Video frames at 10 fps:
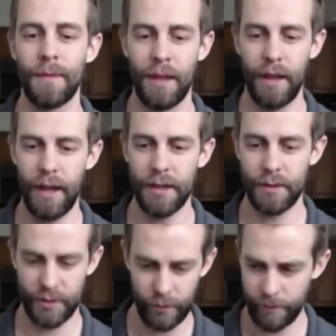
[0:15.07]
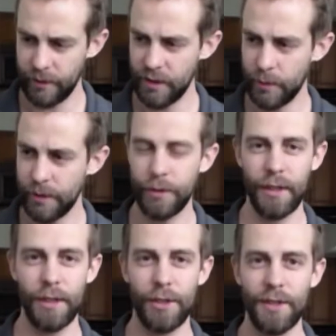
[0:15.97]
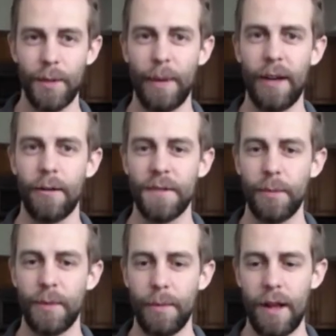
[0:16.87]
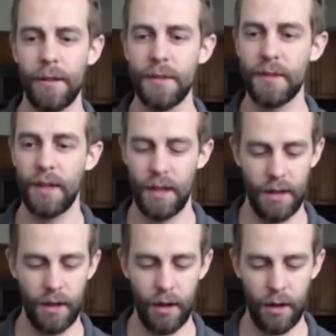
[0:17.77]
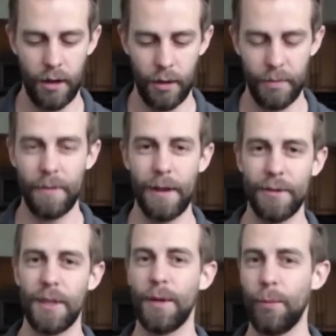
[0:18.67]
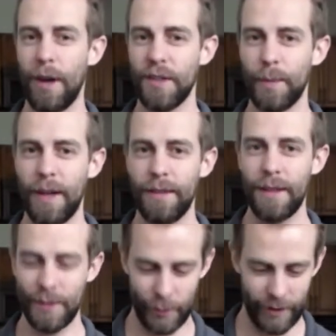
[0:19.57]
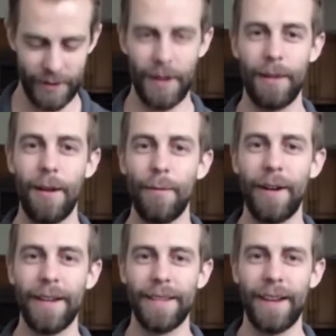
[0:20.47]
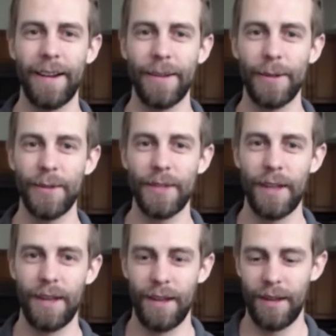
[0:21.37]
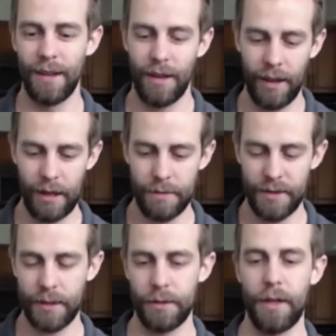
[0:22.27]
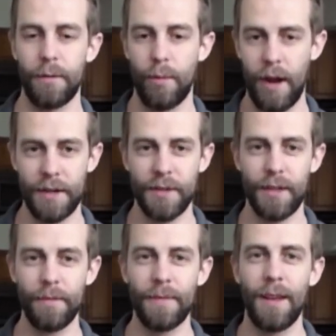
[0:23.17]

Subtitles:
Excellent. So for this one, you'll need just a pair of timpani mallets. If you have a timpani practice pad, that's great. I love mine that I use every single day for practicing.